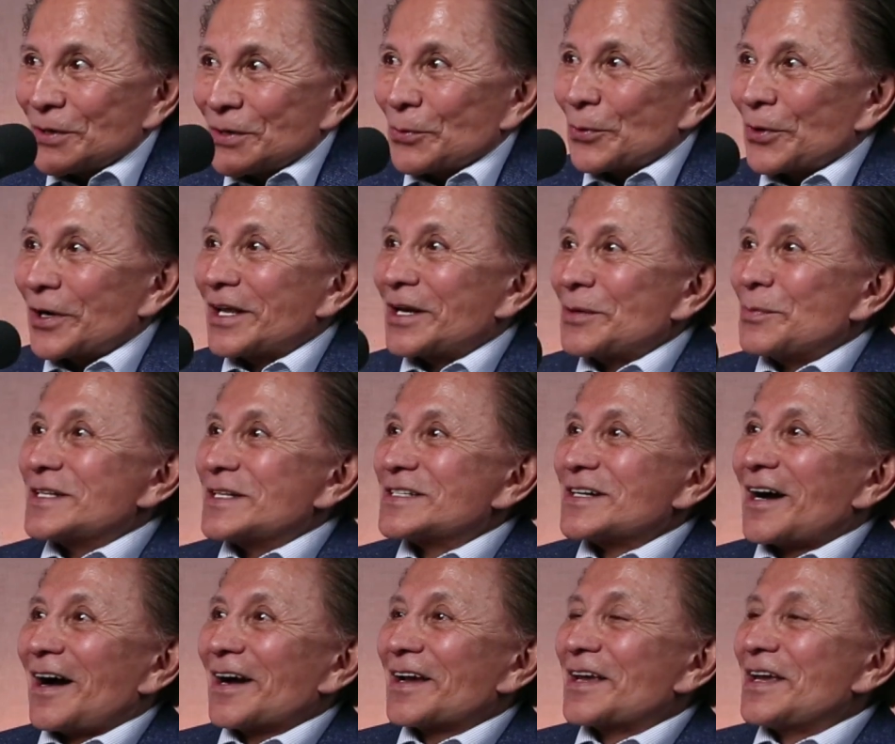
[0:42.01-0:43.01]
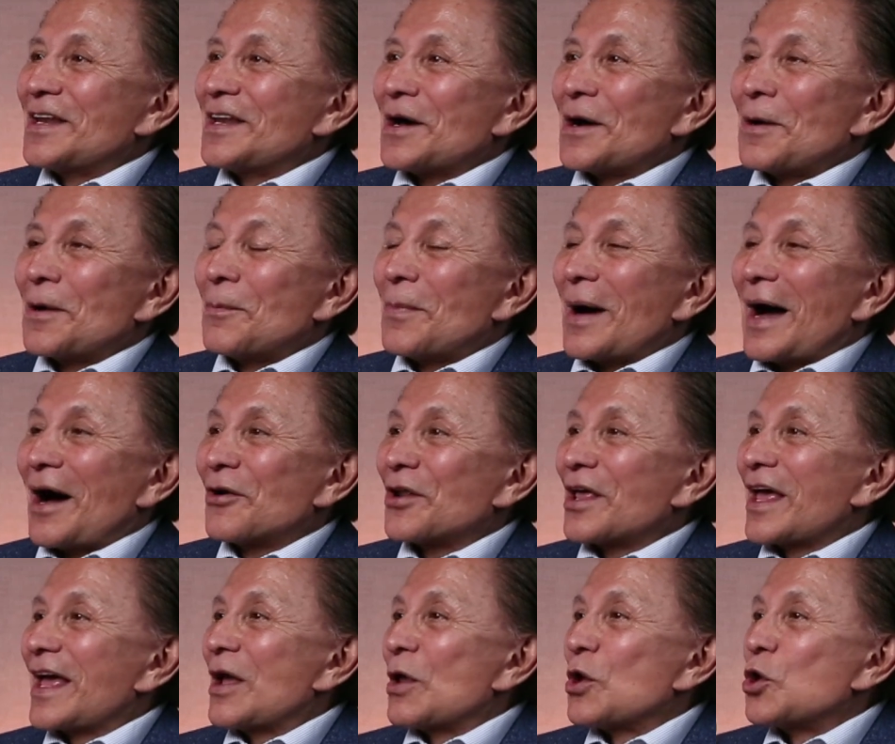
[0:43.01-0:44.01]
We're going to be talking about
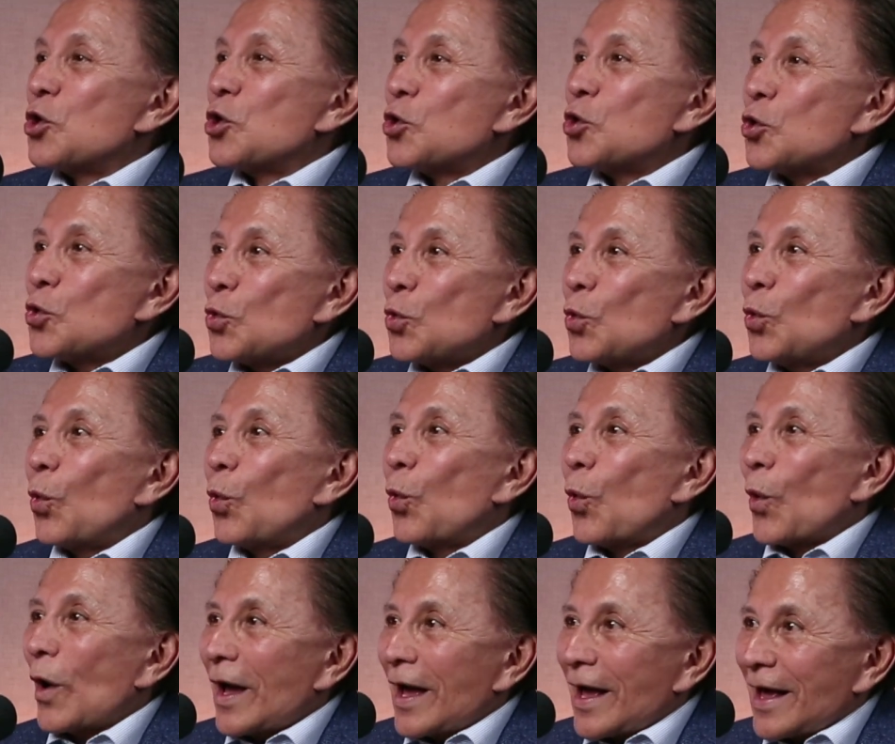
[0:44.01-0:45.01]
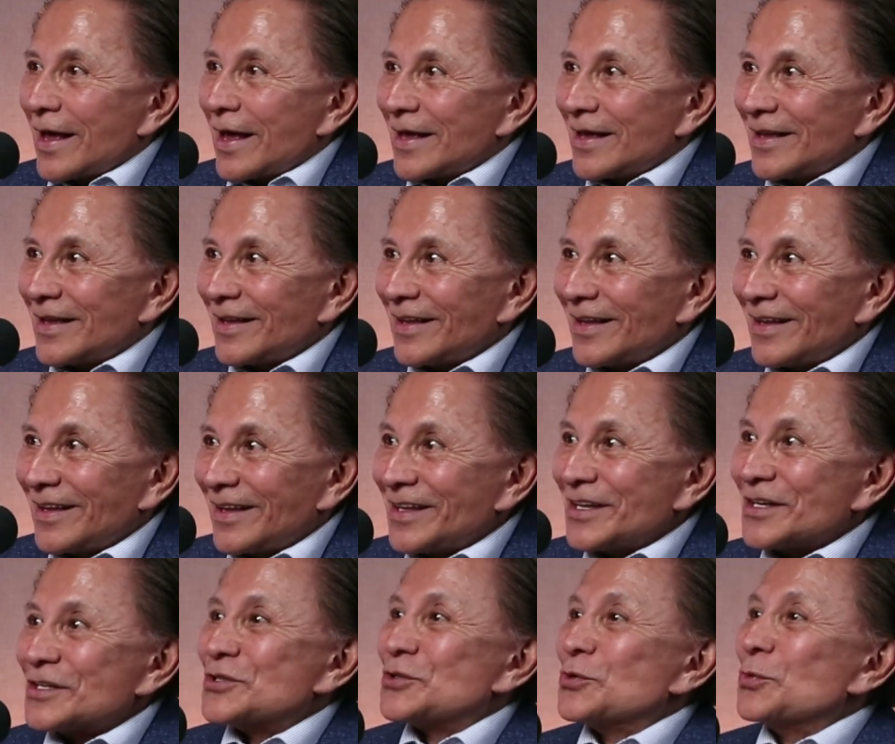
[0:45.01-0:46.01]
a new way
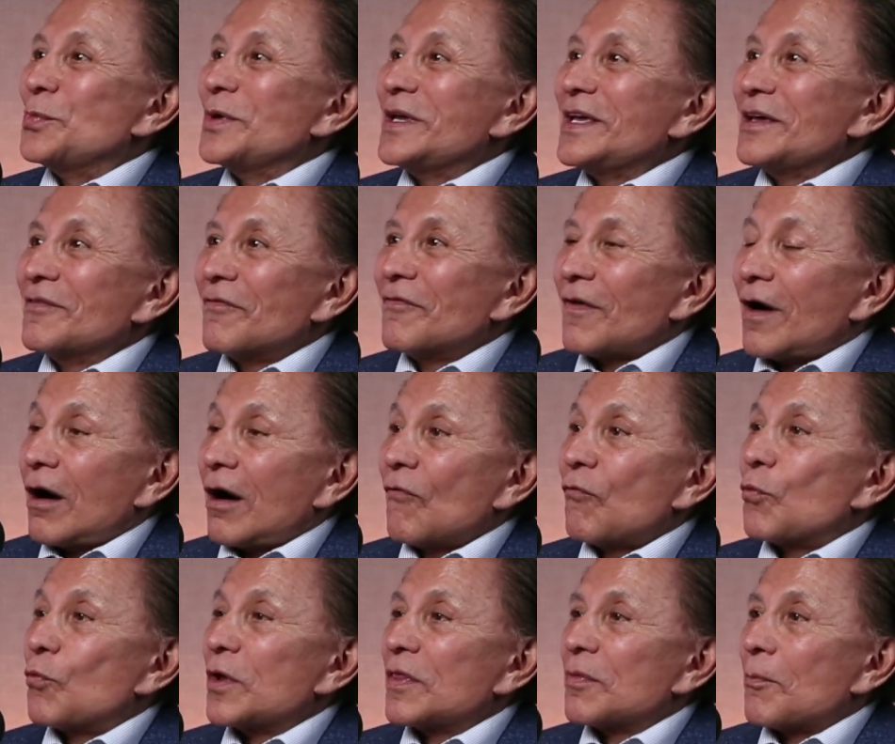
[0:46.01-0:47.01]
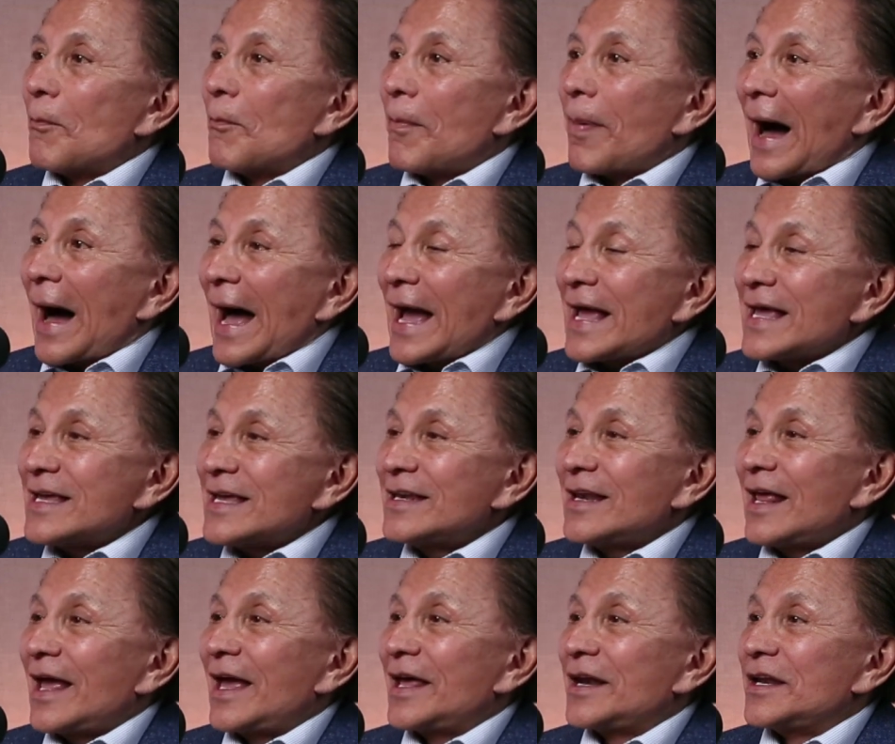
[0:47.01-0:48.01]
to be involved with
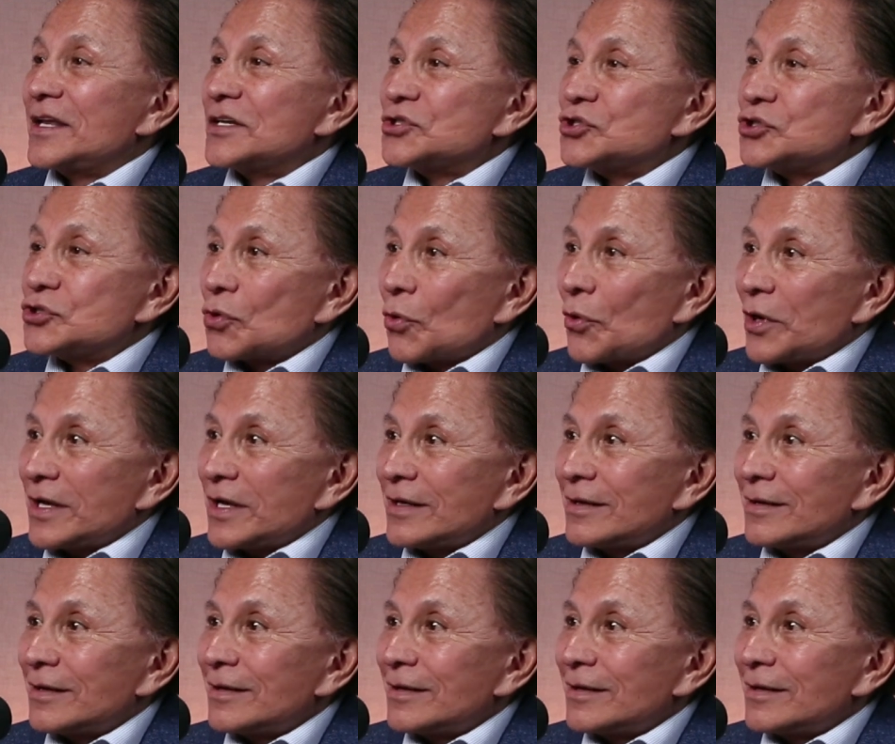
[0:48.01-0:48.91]
buying and enjoying